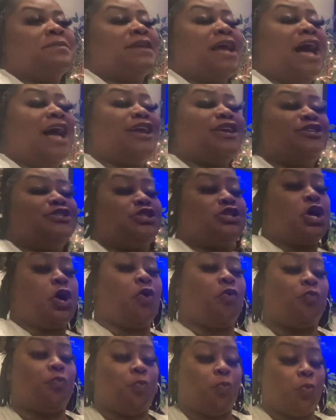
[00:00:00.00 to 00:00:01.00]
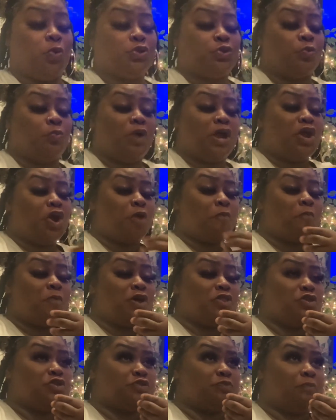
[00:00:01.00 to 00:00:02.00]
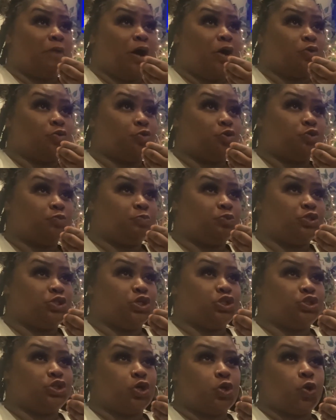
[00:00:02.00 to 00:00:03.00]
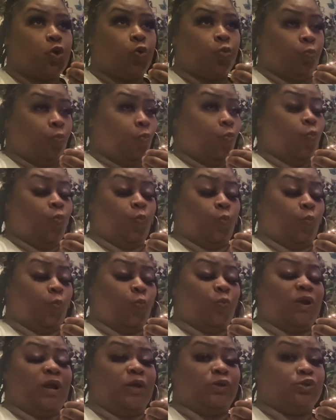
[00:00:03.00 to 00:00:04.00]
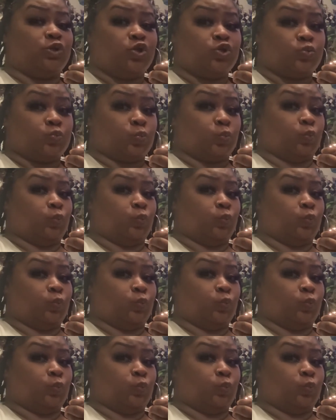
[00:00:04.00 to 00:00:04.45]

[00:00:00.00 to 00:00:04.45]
I can tell with the way her mother's mouth is positioned like this,